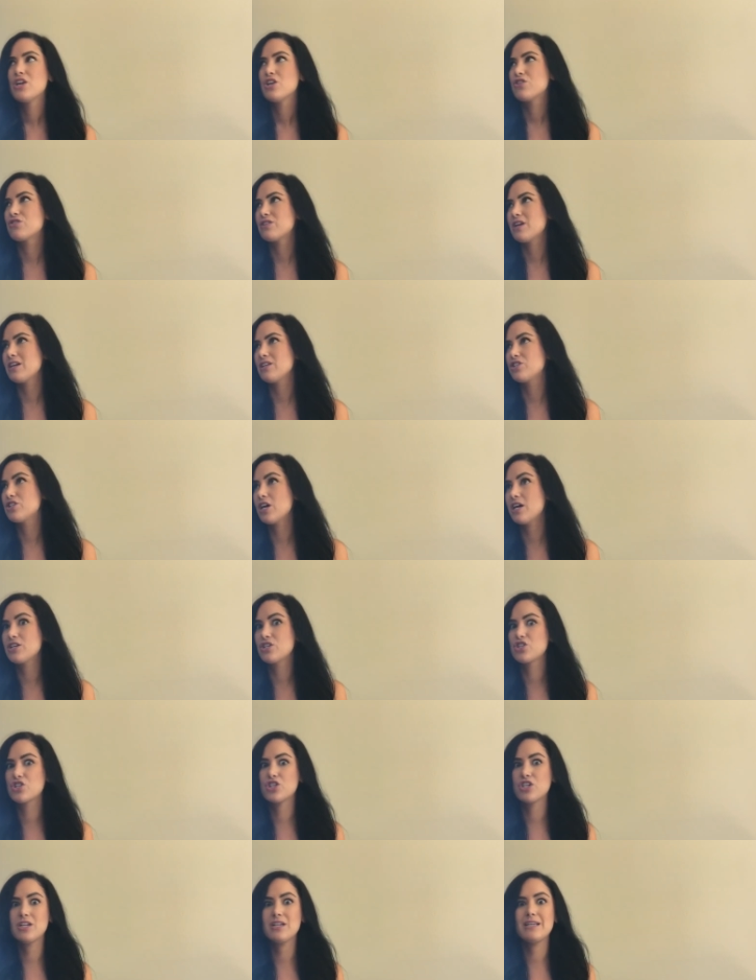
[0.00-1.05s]
your
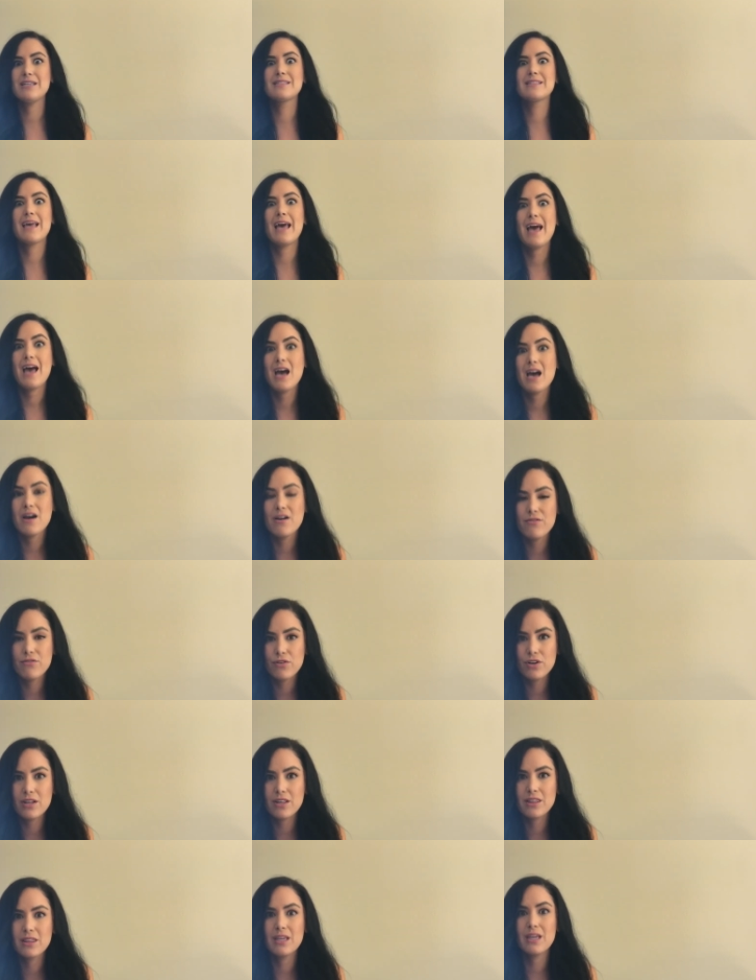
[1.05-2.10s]
digestion is
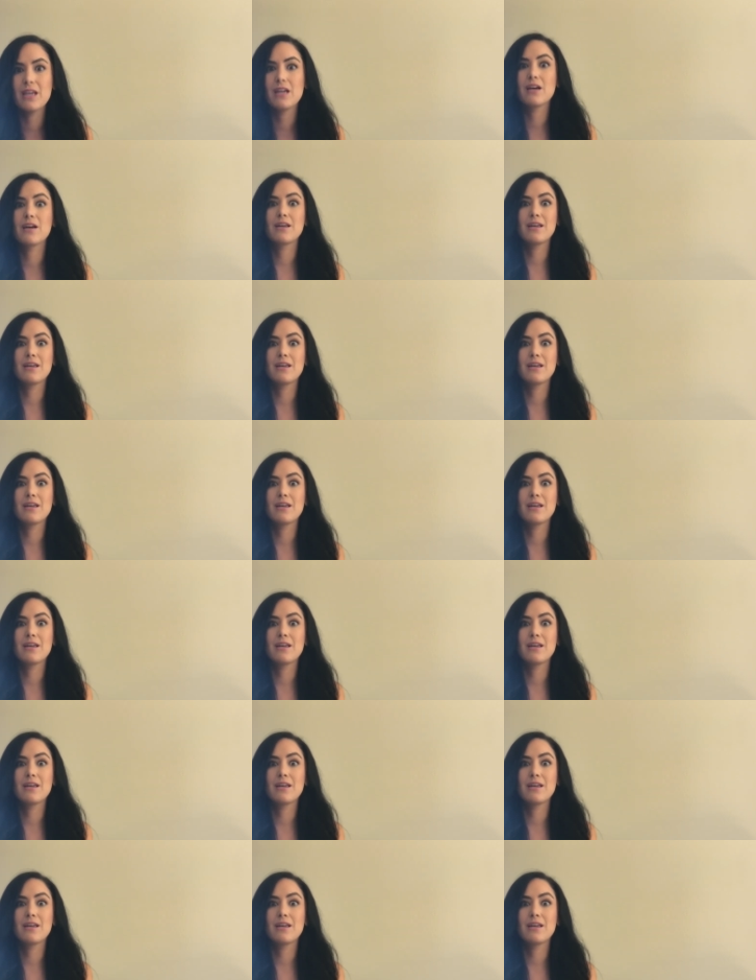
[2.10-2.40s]
everything.